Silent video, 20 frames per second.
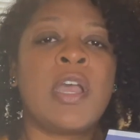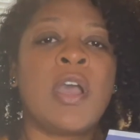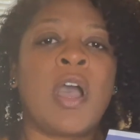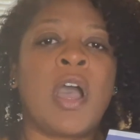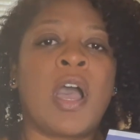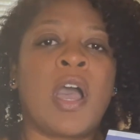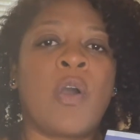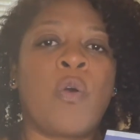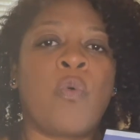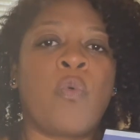
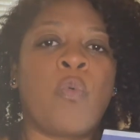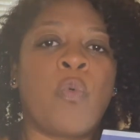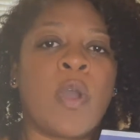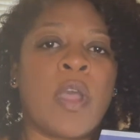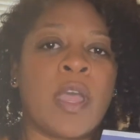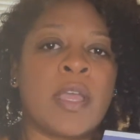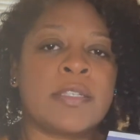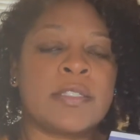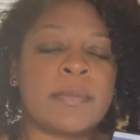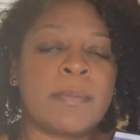
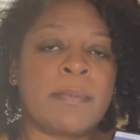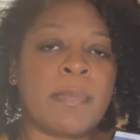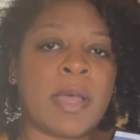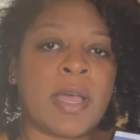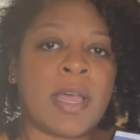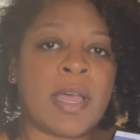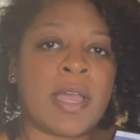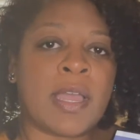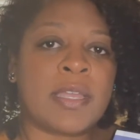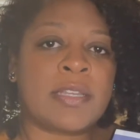what
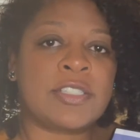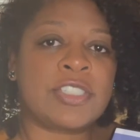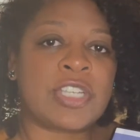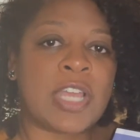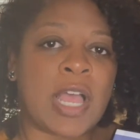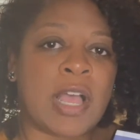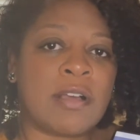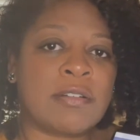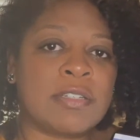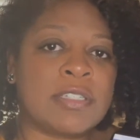my
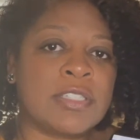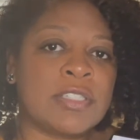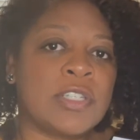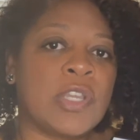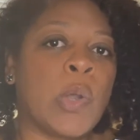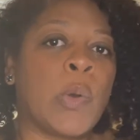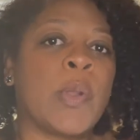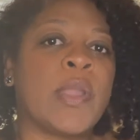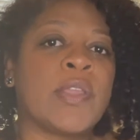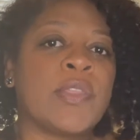child is
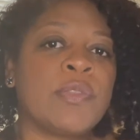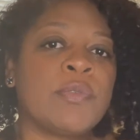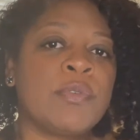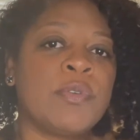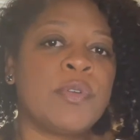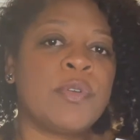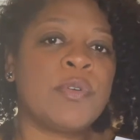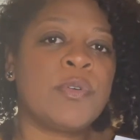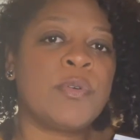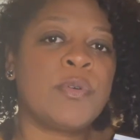going
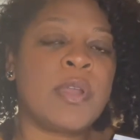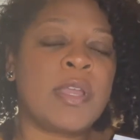through